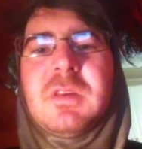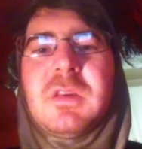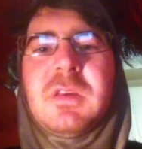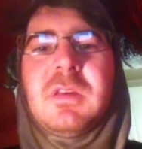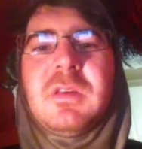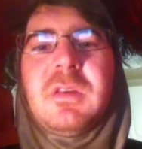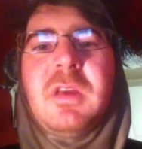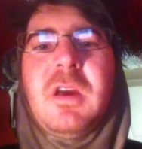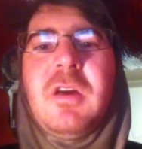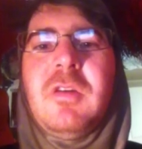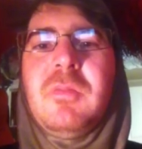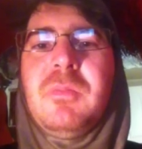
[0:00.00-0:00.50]
that
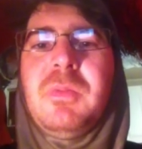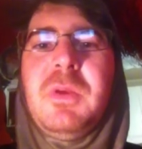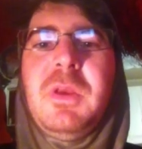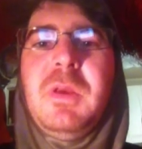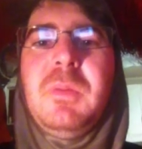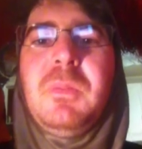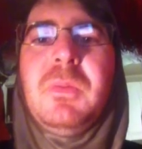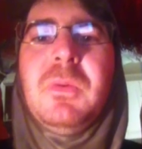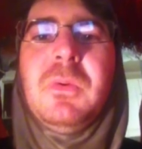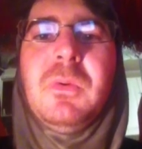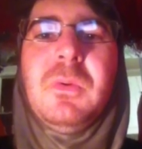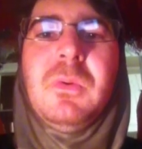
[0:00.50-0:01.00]
can help
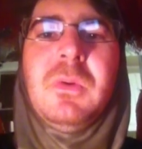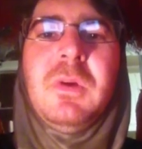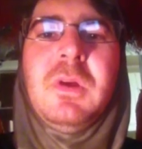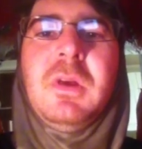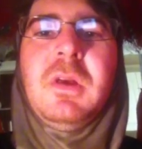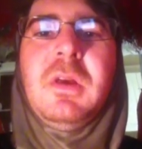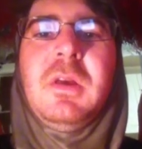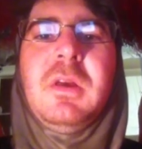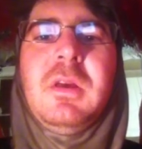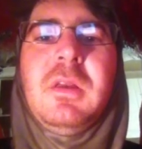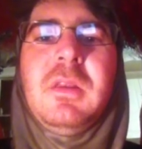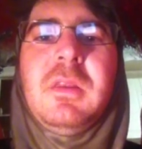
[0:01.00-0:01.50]
people,
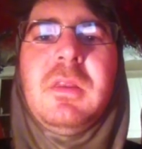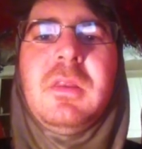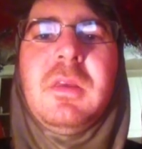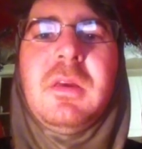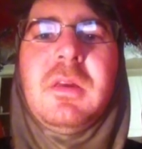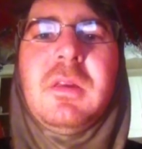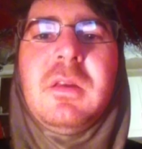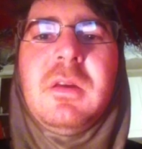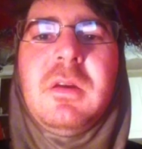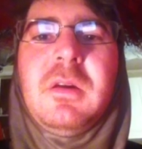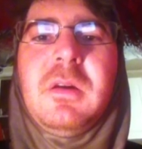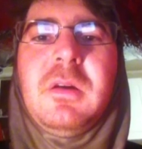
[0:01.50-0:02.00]

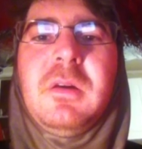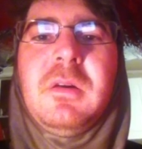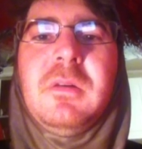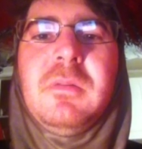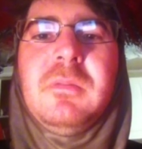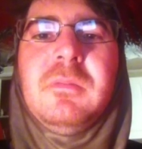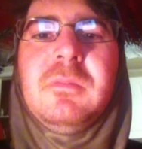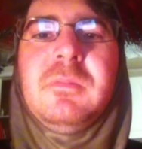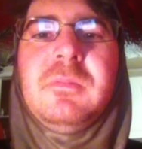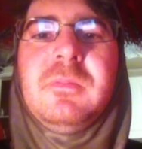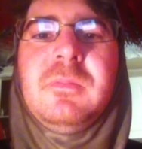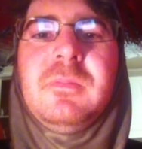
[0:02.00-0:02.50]
that
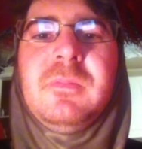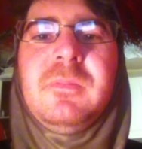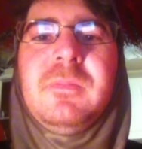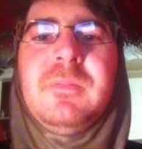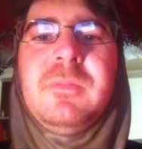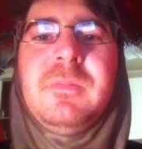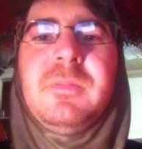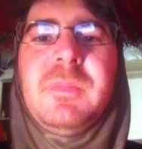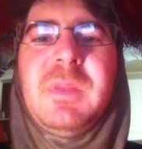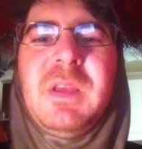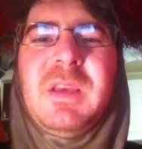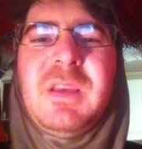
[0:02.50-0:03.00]

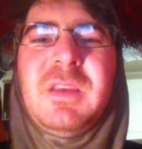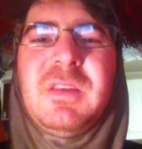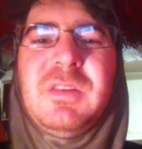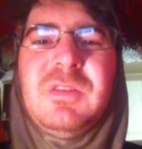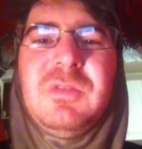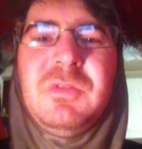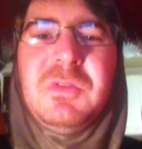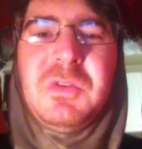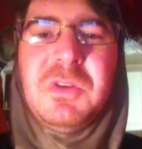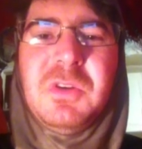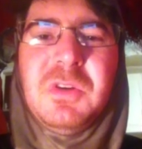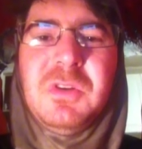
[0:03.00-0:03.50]
can
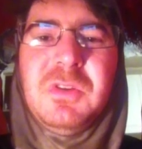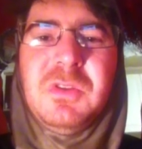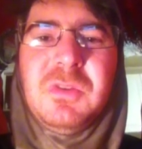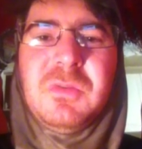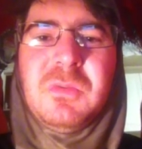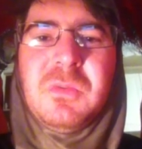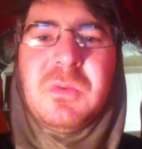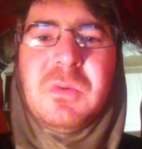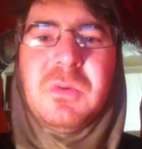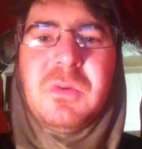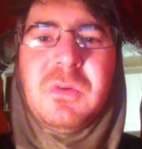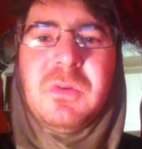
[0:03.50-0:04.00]
do good in
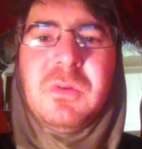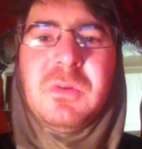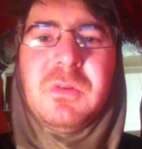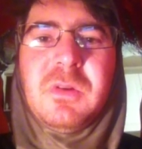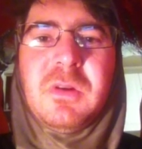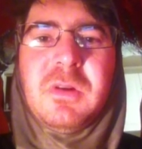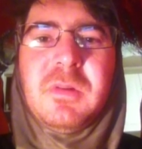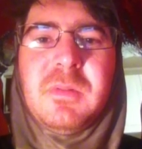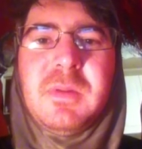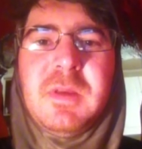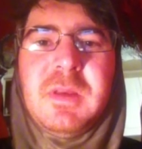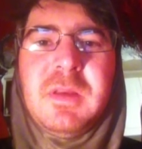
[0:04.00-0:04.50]
the world.
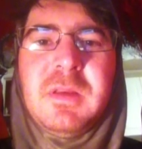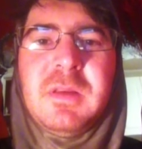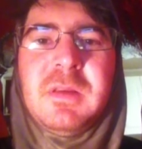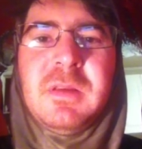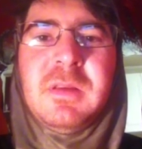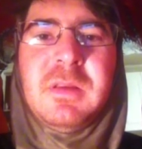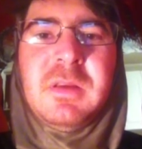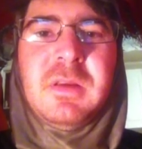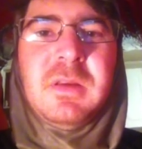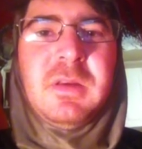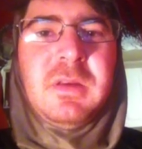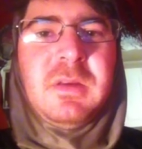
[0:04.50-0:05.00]
I mean,
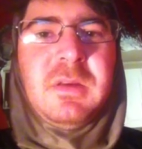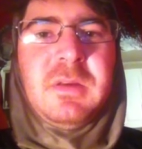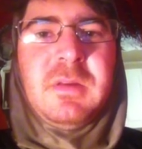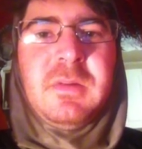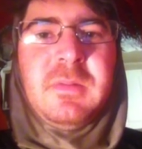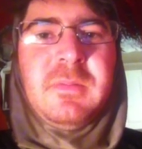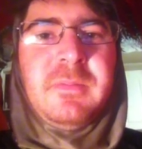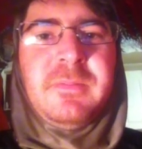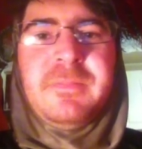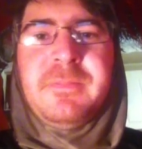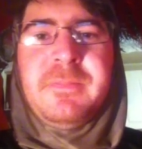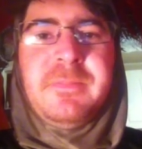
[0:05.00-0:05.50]

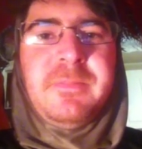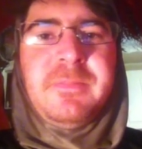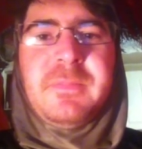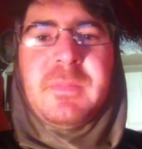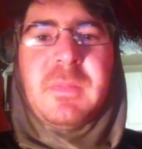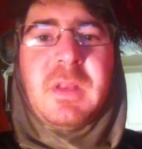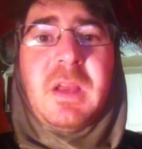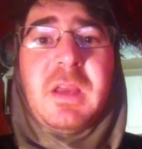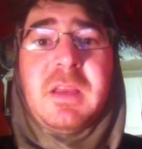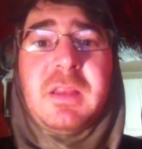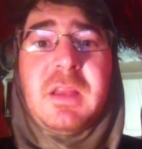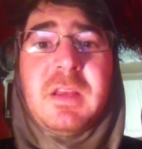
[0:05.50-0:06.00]

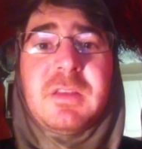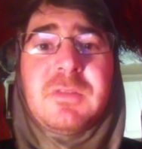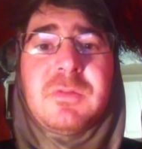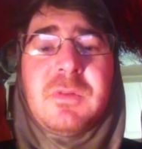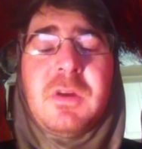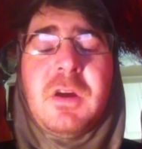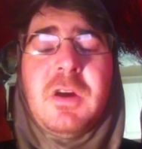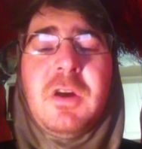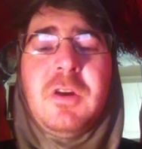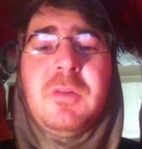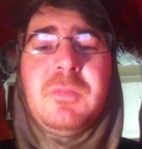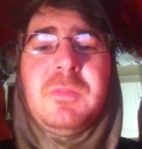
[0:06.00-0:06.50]
like, that's
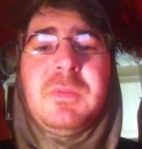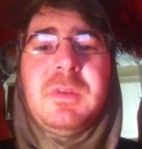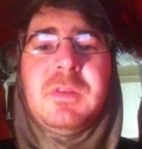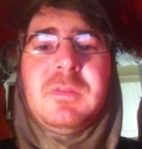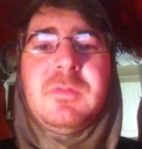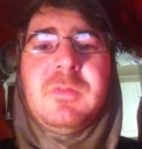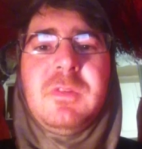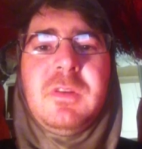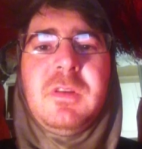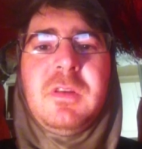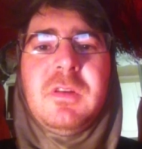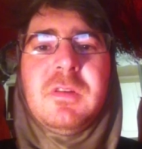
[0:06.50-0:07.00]
what I hope
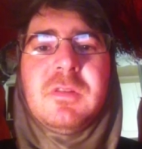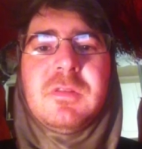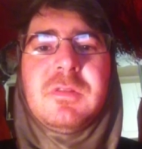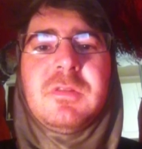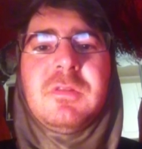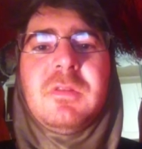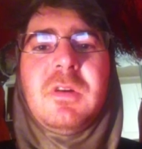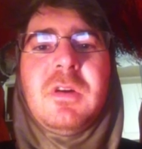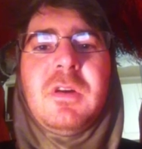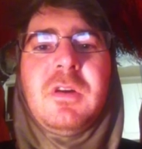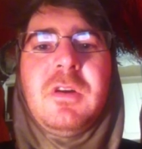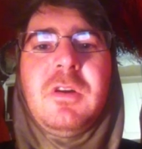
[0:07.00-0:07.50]
these videos
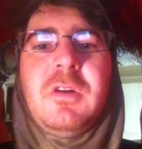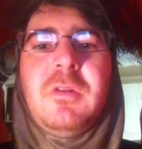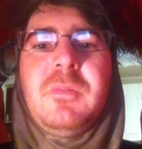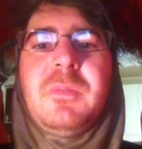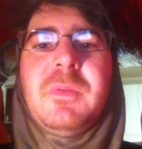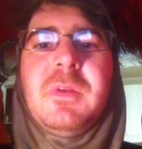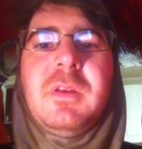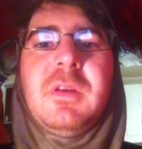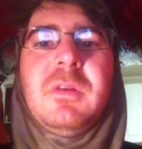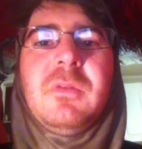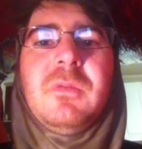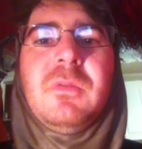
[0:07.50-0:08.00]
do. I
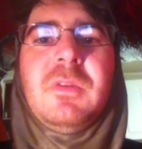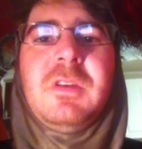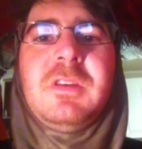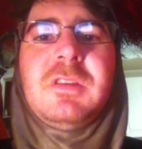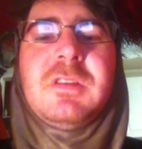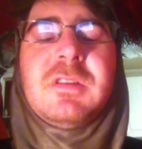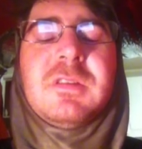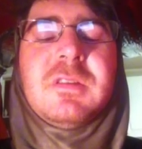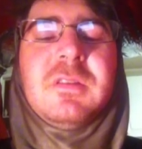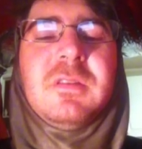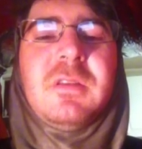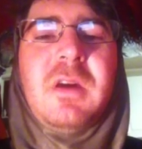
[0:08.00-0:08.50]
hope that it
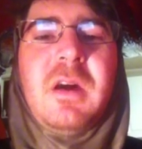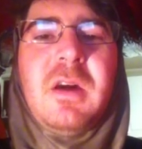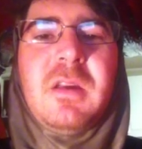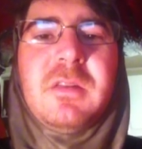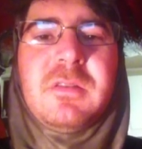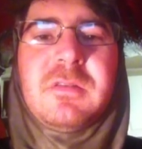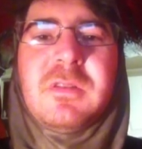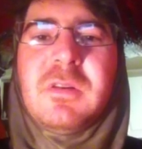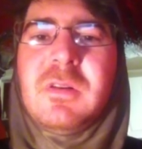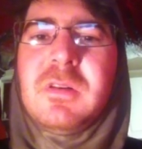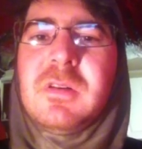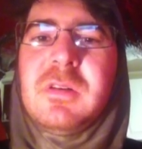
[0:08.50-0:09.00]
reaches a lot
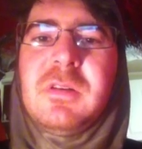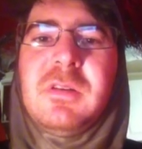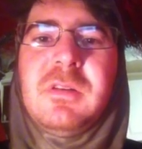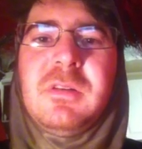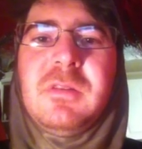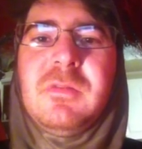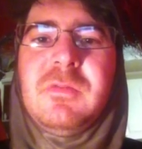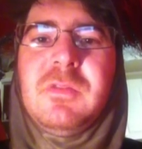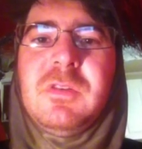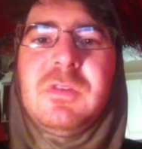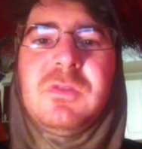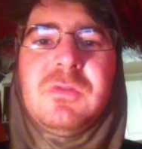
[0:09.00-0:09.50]
of targeted
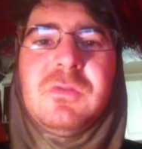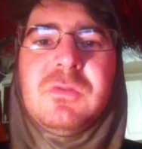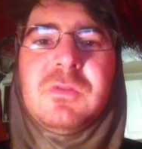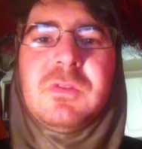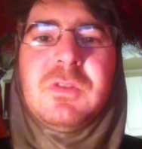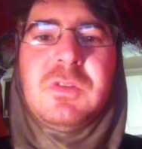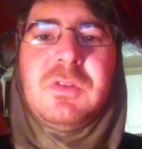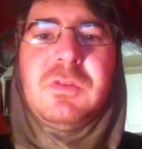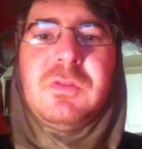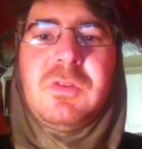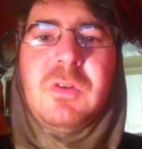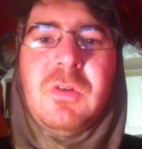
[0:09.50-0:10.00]

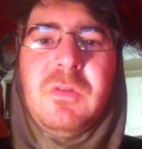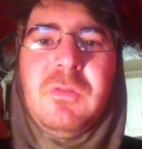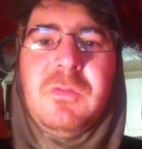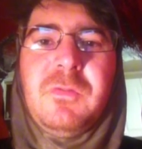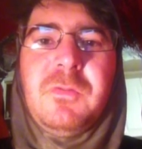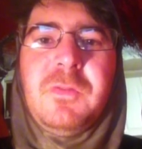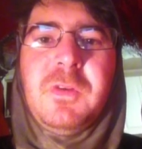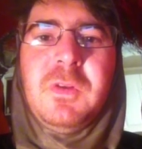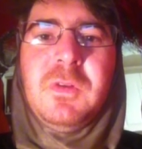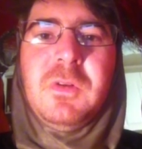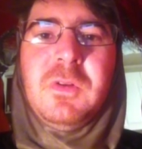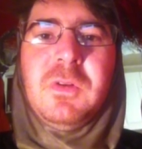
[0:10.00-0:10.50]
individuals and you don't
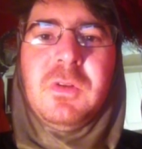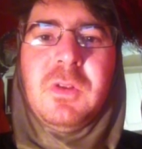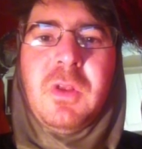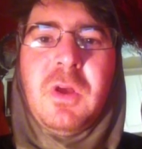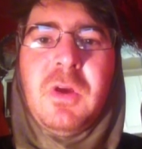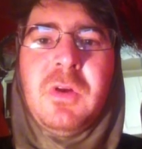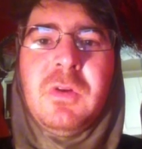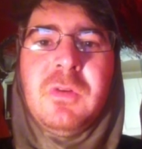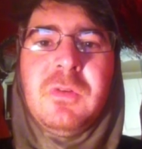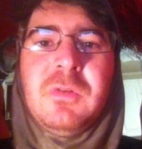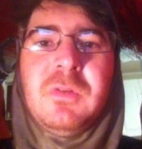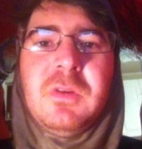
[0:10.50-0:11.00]
feel
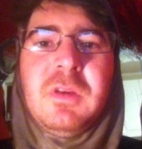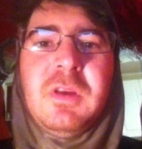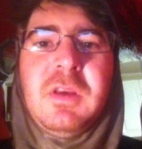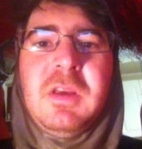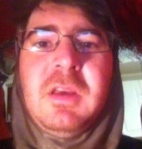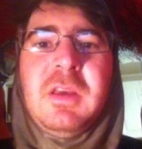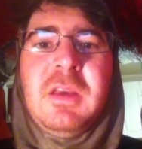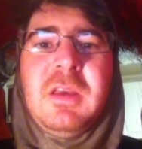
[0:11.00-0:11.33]
alone.